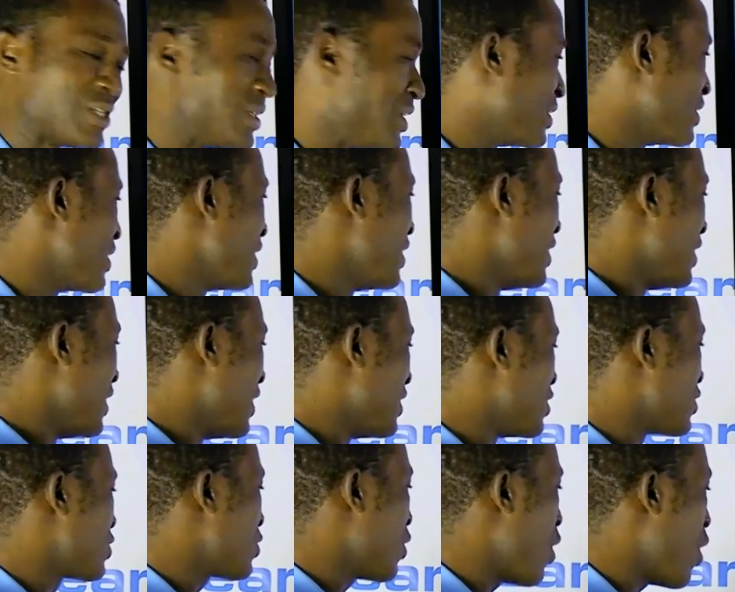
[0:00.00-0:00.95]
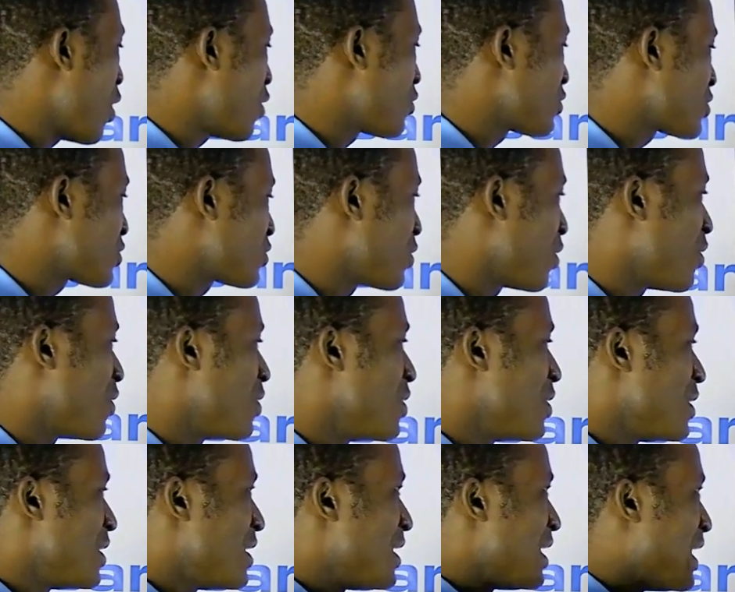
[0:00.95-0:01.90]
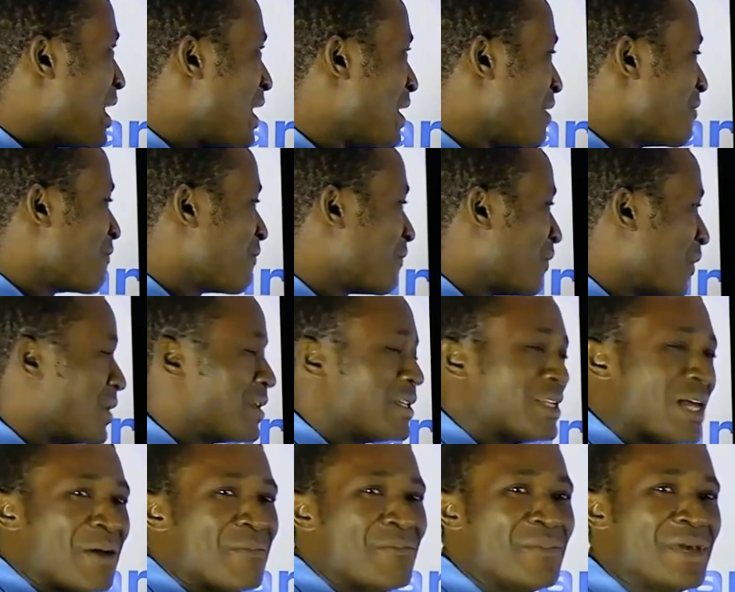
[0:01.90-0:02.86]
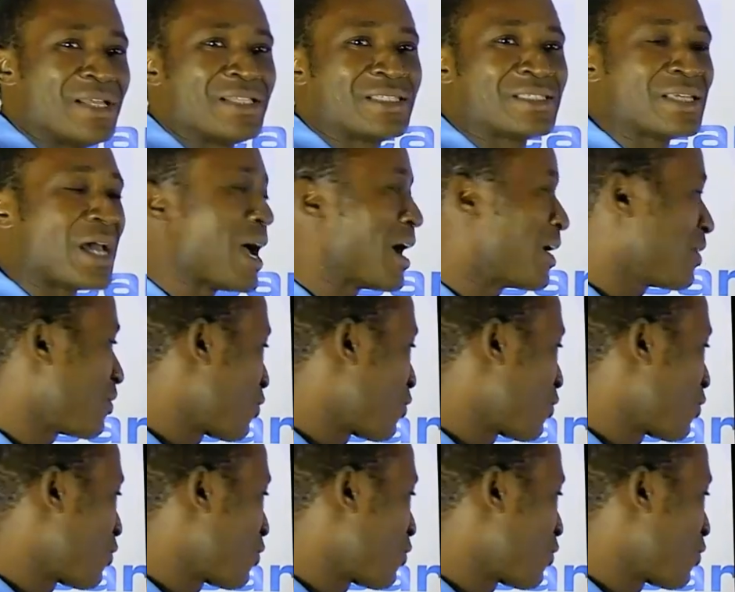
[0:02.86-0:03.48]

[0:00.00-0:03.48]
is. It is also a fundamental